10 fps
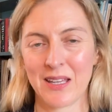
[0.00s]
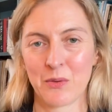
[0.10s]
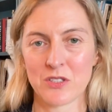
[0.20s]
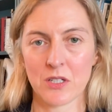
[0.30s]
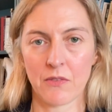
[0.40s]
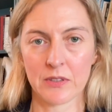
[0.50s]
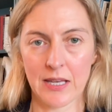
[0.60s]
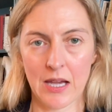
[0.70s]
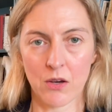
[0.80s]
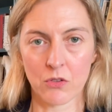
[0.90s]
which covers
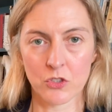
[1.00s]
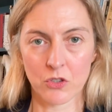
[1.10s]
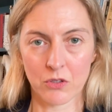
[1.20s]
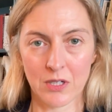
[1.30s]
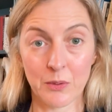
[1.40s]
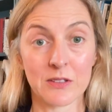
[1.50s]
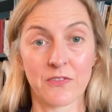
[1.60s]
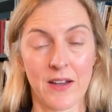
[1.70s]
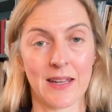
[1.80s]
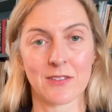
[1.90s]
how John Lewis
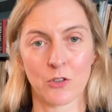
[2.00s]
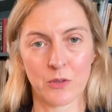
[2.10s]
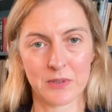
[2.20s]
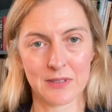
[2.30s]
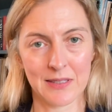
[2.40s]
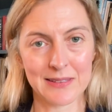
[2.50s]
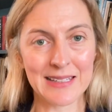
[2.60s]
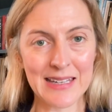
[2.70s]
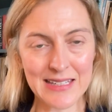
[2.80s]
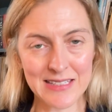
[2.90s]
Finance Ops is
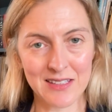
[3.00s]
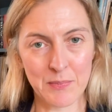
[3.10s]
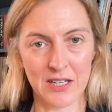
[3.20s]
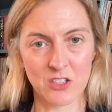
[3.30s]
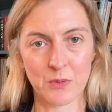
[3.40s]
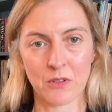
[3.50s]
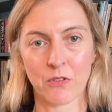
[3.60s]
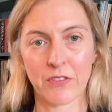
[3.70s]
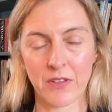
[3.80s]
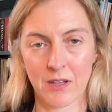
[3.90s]
leading the management of
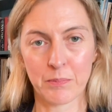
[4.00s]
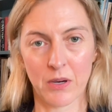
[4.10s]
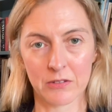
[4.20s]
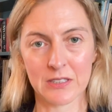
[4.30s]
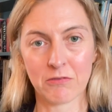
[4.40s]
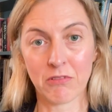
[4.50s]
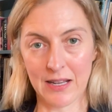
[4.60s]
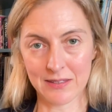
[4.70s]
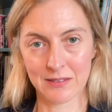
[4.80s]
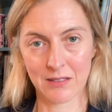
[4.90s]
third-party
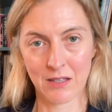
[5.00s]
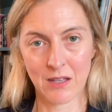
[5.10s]
risk